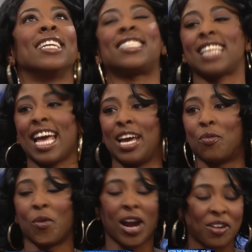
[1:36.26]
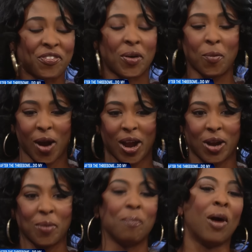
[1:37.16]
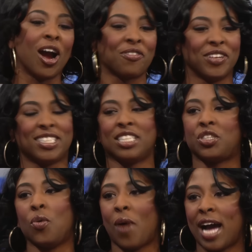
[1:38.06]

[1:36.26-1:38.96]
it said, word for word, Marvin, did you